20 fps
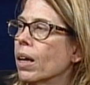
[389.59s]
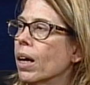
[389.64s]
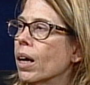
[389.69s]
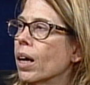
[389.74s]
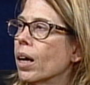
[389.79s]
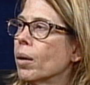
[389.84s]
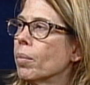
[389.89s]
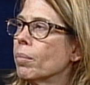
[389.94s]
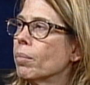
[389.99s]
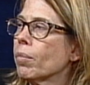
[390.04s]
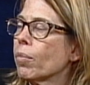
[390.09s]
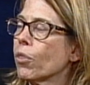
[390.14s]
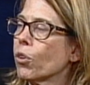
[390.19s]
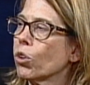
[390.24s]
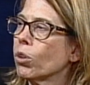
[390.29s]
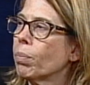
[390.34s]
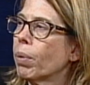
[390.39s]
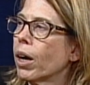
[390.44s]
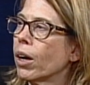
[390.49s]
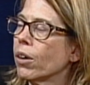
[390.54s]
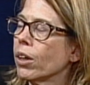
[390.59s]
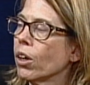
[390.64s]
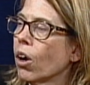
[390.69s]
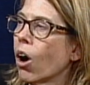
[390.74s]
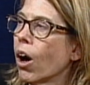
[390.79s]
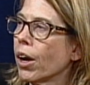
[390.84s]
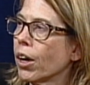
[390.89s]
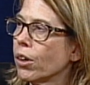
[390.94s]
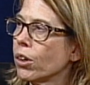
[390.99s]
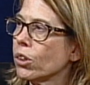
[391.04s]
um, third-party
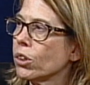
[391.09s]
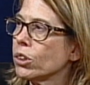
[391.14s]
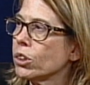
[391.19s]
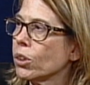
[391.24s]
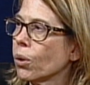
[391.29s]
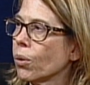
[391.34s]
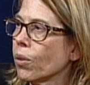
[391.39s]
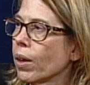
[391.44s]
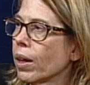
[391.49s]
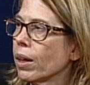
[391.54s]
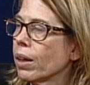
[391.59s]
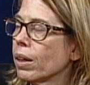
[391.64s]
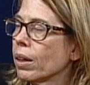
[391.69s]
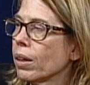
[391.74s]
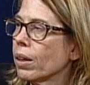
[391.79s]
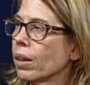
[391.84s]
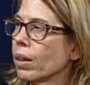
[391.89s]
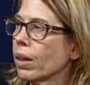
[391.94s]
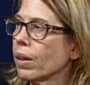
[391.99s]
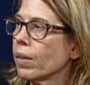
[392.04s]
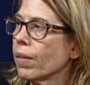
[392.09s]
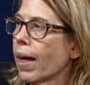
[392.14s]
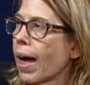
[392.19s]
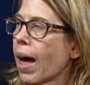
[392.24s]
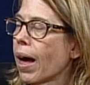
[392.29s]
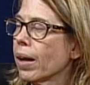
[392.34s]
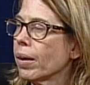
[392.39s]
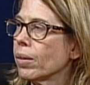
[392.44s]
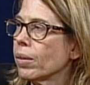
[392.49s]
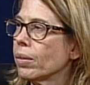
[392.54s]
auditors, so that
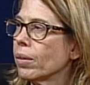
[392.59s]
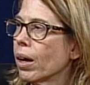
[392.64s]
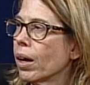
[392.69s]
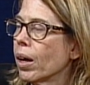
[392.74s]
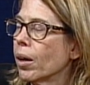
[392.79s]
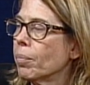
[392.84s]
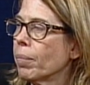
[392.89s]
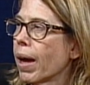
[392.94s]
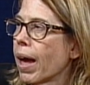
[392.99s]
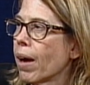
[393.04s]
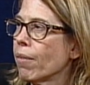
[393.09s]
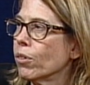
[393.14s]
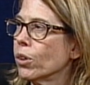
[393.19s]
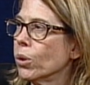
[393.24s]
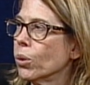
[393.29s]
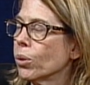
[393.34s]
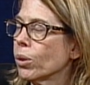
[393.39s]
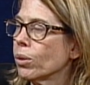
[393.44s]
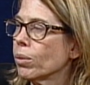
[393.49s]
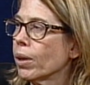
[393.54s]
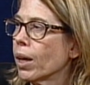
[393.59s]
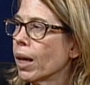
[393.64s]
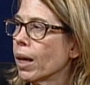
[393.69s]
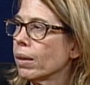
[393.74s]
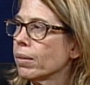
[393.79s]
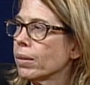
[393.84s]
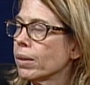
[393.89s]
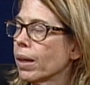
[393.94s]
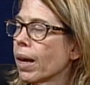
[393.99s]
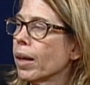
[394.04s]
that um, avenue
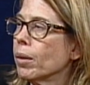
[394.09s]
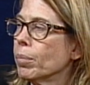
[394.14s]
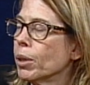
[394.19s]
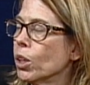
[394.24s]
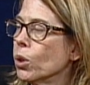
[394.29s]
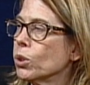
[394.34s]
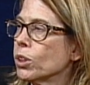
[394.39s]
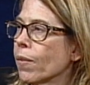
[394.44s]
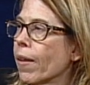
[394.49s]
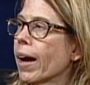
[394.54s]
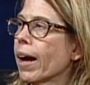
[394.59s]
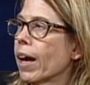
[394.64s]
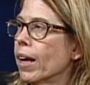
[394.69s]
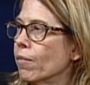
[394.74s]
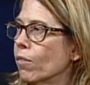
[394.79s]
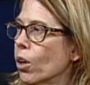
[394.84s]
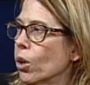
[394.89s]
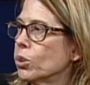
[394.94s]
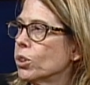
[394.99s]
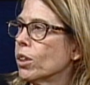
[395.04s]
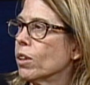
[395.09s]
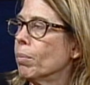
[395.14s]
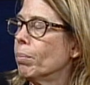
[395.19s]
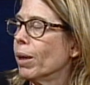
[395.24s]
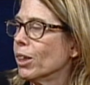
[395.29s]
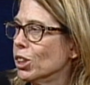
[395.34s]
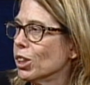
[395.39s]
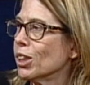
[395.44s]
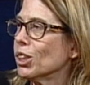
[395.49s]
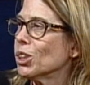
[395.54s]
can be used, and that kind of goes to the
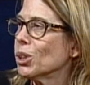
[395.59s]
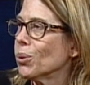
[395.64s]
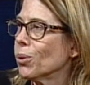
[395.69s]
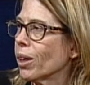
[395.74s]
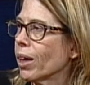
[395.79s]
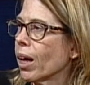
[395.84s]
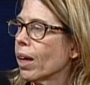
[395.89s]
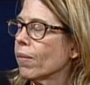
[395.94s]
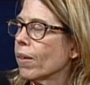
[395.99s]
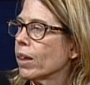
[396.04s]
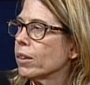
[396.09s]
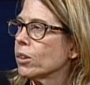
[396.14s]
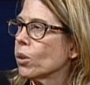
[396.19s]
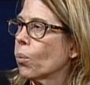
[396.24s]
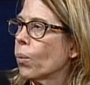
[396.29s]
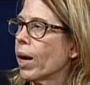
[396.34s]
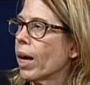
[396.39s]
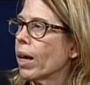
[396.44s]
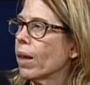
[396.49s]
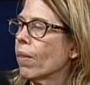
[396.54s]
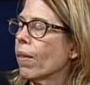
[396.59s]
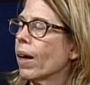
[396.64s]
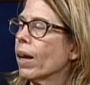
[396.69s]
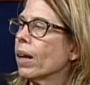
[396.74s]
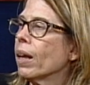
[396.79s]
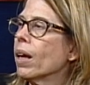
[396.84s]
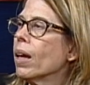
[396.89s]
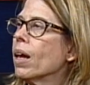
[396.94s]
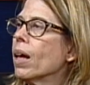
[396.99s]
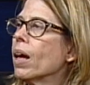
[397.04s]
budget issue again. That's a way
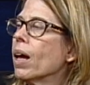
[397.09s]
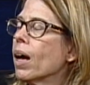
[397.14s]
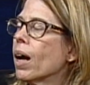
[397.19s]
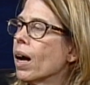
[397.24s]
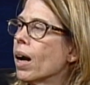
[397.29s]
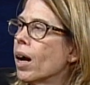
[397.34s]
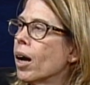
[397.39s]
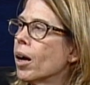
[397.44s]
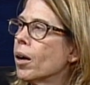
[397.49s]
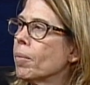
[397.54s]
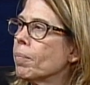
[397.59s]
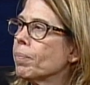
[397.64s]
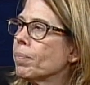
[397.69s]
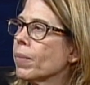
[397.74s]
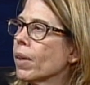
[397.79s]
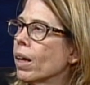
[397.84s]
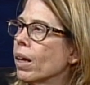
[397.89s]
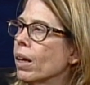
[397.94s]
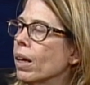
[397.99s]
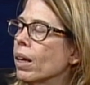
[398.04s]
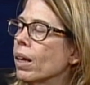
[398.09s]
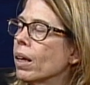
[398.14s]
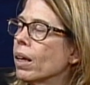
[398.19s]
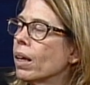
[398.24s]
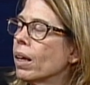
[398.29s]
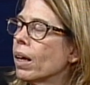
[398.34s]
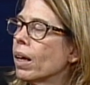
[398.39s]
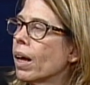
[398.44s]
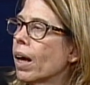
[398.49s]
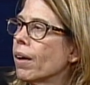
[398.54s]
that um,
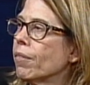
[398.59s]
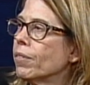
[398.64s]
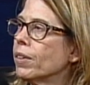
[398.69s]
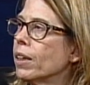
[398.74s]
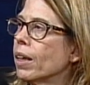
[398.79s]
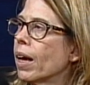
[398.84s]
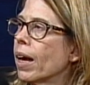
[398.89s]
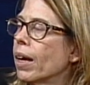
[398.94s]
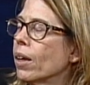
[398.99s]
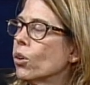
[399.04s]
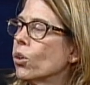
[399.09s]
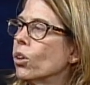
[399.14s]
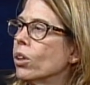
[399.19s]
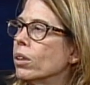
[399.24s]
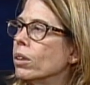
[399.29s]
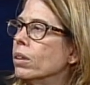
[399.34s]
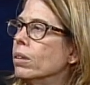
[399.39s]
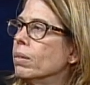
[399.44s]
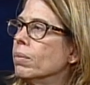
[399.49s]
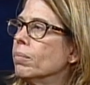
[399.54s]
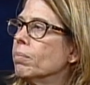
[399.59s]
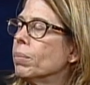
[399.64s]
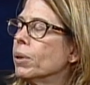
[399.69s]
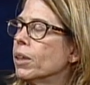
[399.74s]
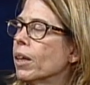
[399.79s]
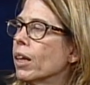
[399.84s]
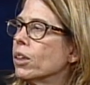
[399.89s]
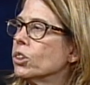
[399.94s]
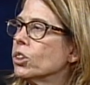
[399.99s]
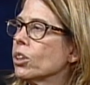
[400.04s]
FDA could
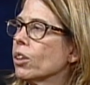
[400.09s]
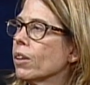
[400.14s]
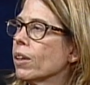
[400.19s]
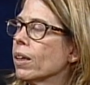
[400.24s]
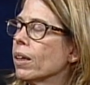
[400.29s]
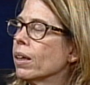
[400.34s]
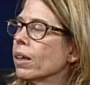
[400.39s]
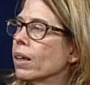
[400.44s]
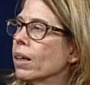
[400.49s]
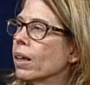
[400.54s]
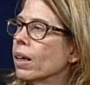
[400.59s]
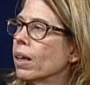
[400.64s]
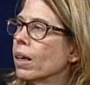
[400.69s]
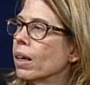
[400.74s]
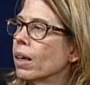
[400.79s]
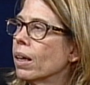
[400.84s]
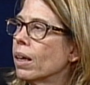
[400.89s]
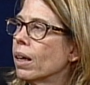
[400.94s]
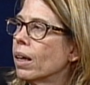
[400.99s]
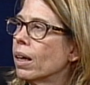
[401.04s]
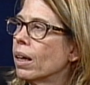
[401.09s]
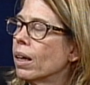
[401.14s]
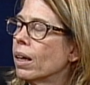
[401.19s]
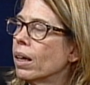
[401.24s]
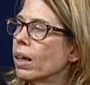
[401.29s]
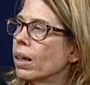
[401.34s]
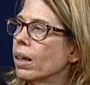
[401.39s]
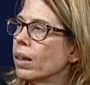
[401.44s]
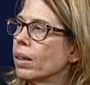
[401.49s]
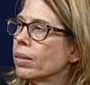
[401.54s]
potentially
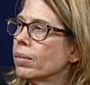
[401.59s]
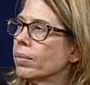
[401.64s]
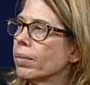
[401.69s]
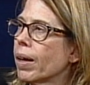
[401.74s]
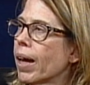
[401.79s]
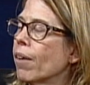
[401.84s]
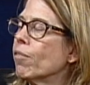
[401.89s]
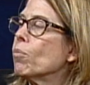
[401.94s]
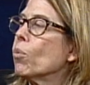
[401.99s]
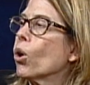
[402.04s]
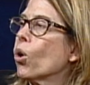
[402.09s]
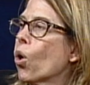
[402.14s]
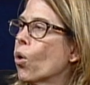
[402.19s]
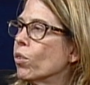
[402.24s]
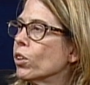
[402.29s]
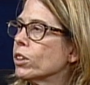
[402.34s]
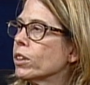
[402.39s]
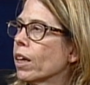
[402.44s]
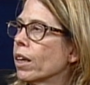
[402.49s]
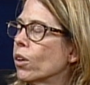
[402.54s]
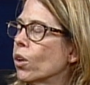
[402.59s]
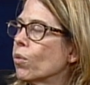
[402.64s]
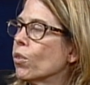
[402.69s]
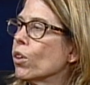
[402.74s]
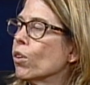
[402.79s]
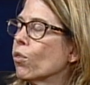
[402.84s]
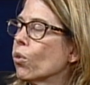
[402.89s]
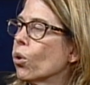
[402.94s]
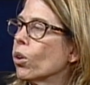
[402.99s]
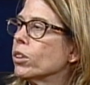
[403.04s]
uh, have more oversight
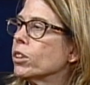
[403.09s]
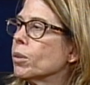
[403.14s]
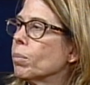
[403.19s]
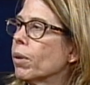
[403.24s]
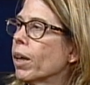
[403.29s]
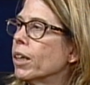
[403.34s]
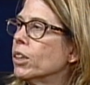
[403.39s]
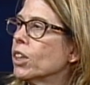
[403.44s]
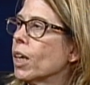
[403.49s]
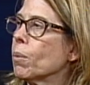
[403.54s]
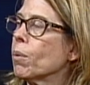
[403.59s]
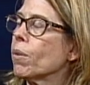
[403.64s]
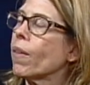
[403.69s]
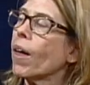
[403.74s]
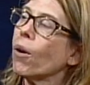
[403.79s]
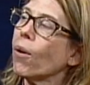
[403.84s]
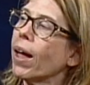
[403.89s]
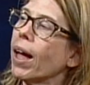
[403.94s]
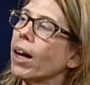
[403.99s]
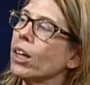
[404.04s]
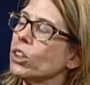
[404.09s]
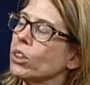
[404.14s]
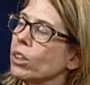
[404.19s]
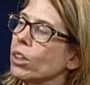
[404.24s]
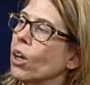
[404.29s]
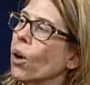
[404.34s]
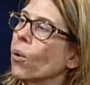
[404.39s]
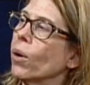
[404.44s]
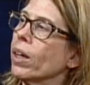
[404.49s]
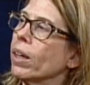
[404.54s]
over the foreign supply chain without actually
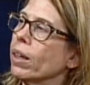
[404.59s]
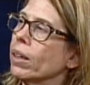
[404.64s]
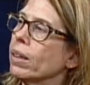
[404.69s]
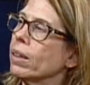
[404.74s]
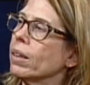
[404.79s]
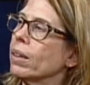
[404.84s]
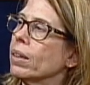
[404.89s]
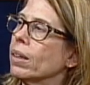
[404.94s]
going and